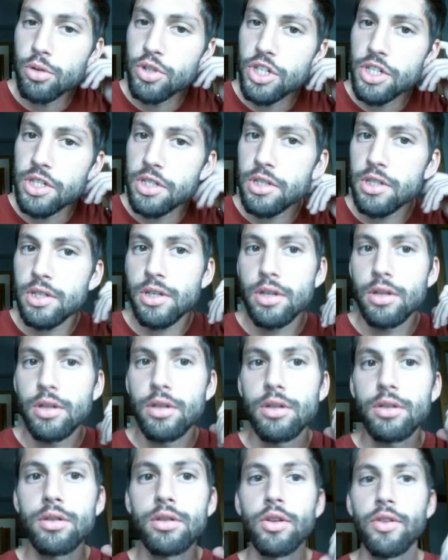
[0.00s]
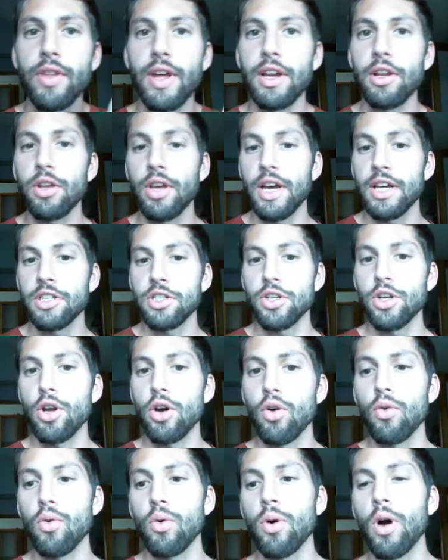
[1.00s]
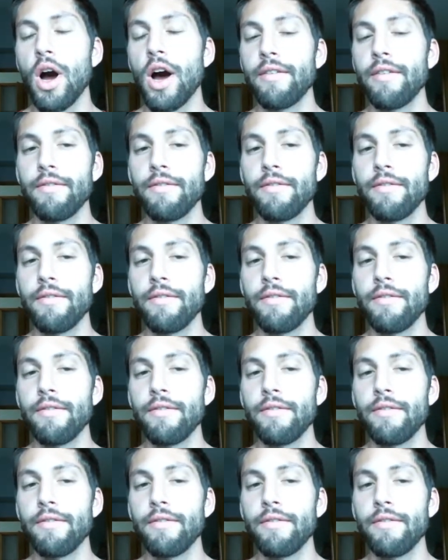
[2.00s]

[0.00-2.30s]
just so that you guys know, on